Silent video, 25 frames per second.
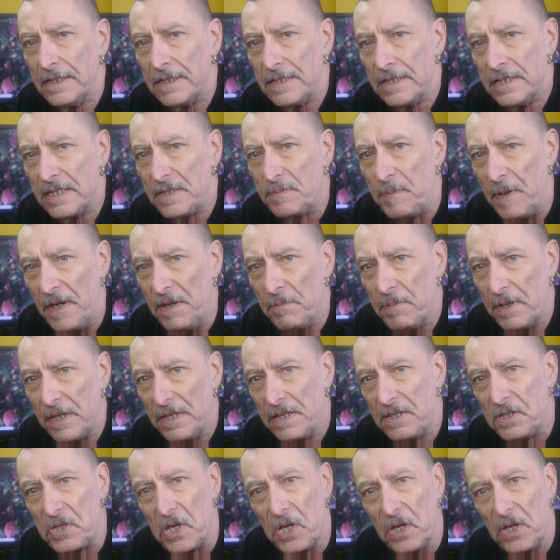spend a bit of
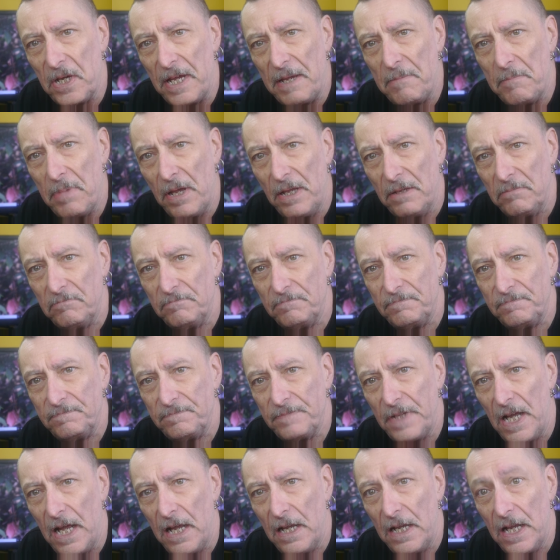time
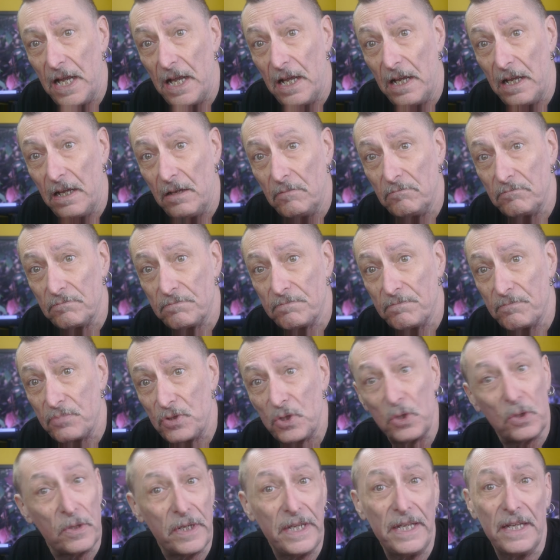
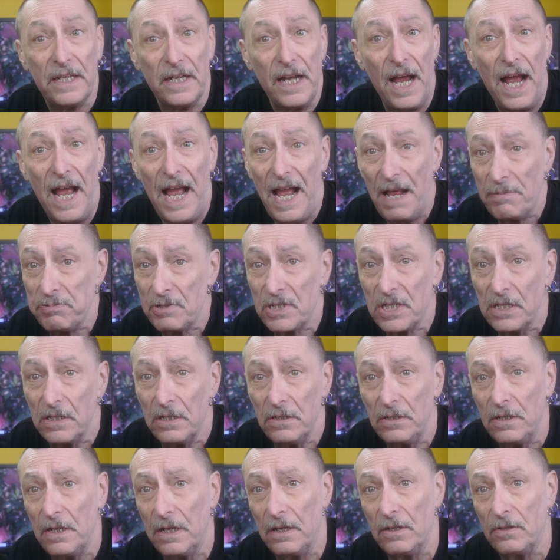talking an
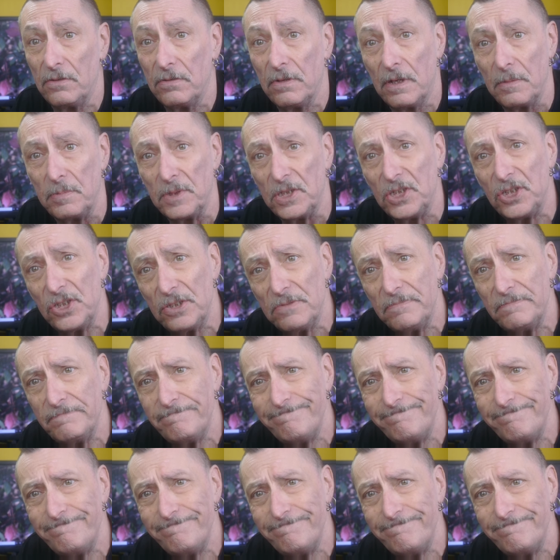absolute load of rubbish.